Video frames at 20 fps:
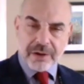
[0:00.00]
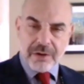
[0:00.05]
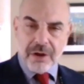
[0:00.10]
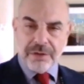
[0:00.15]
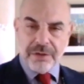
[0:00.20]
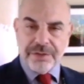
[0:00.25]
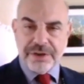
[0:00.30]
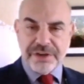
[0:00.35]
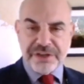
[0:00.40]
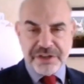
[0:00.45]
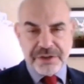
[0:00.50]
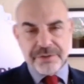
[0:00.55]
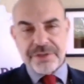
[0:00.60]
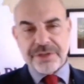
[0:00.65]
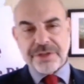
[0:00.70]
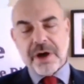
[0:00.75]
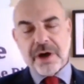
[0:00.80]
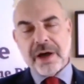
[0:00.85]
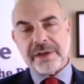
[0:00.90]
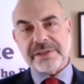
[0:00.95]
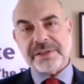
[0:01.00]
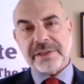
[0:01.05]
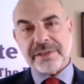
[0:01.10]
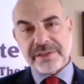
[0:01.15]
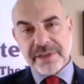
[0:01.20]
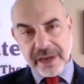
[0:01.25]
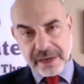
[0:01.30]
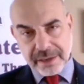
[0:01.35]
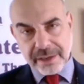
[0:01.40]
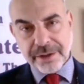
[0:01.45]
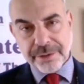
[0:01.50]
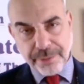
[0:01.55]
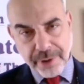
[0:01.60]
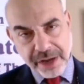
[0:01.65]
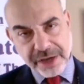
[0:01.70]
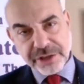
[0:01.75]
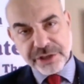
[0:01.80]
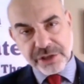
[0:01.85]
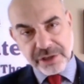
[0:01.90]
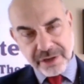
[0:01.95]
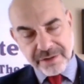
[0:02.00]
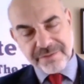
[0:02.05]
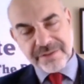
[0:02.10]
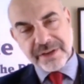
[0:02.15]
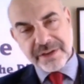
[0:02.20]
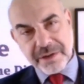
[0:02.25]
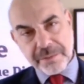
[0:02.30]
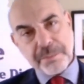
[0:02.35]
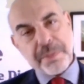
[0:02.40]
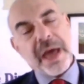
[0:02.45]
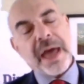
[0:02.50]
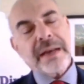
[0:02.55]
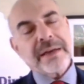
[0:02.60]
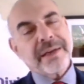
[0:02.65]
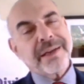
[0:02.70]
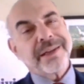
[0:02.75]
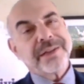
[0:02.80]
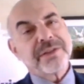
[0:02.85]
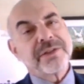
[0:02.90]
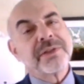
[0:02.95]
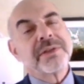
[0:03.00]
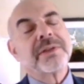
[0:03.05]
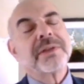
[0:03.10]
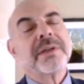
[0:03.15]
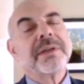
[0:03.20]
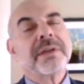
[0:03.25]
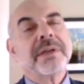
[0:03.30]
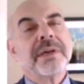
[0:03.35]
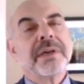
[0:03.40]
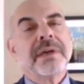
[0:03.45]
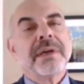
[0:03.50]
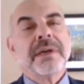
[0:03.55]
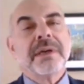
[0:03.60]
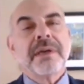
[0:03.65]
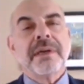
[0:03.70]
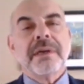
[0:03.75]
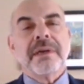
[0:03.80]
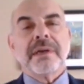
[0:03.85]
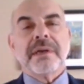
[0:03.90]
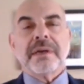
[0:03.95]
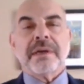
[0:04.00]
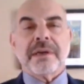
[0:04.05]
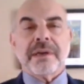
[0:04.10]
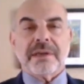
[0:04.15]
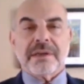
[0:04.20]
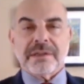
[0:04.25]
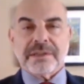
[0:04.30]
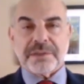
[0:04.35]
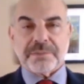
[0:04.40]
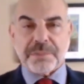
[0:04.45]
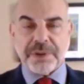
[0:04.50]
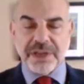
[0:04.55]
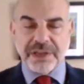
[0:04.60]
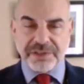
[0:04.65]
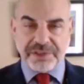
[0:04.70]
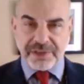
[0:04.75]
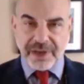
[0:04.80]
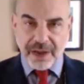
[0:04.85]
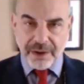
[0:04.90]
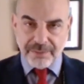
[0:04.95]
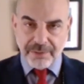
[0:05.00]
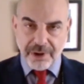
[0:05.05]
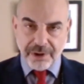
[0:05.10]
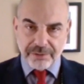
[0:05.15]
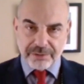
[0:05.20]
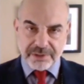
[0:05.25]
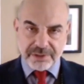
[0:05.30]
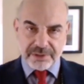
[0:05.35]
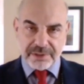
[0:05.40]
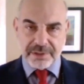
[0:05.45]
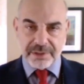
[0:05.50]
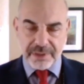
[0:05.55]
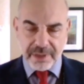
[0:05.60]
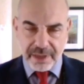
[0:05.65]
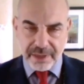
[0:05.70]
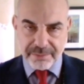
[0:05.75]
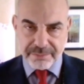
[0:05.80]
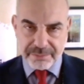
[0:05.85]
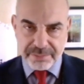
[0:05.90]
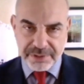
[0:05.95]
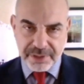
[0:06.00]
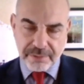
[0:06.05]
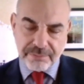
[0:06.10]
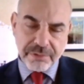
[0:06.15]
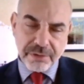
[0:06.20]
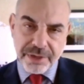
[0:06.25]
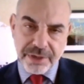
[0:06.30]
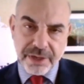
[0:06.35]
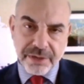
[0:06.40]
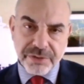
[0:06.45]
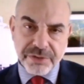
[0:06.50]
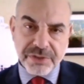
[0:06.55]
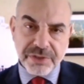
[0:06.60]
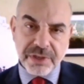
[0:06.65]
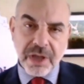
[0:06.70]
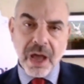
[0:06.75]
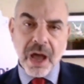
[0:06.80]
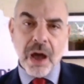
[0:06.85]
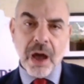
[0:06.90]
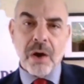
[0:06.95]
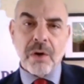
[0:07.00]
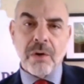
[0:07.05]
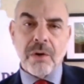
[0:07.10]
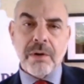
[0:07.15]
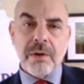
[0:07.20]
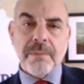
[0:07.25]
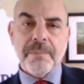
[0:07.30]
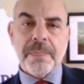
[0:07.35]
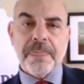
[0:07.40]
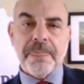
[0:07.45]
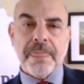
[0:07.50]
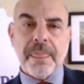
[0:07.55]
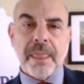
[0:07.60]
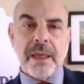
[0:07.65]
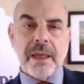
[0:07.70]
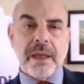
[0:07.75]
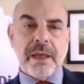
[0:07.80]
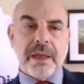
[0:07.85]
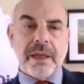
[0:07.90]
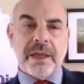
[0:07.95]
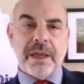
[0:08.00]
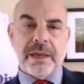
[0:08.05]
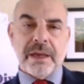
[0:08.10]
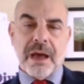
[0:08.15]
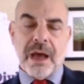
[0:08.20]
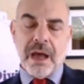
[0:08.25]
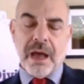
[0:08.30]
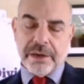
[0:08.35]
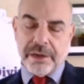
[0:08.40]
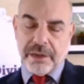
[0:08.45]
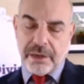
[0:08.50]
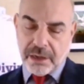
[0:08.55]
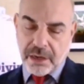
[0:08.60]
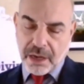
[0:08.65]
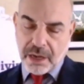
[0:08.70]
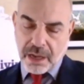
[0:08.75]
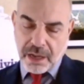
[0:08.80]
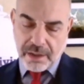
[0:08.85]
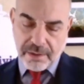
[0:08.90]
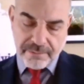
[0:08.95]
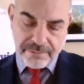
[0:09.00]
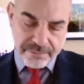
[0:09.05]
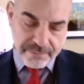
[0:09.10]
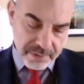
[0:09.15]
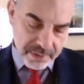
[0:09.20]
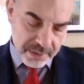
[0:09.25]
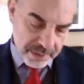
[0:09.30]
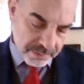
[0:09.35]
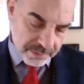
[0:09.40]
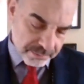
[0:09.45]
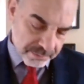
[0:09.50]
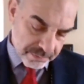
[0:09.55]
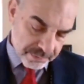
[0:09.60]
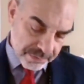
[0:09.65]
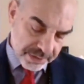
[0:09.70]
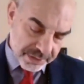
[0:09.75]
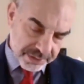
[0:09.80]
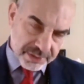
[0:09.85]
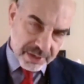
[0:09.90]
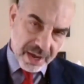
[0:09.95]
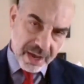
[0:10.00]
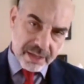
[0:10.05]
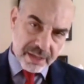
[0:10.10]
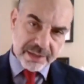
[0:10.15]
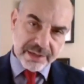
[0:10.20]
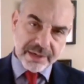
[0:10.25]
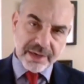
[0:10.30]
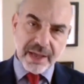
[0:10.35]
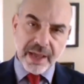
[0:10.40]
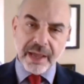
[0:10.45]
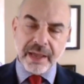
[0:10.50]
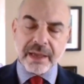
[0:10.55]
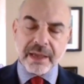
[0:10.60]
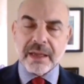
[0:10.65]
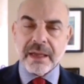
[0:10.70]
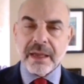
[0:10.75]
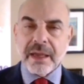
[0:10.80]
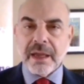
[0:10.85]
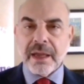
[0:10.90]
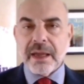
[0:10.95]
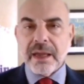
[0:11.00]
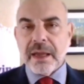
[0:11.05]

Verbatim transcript: I call the New Thought Declaration of Independence it is a piece I wrote um, several years ago in honor of um, this holiday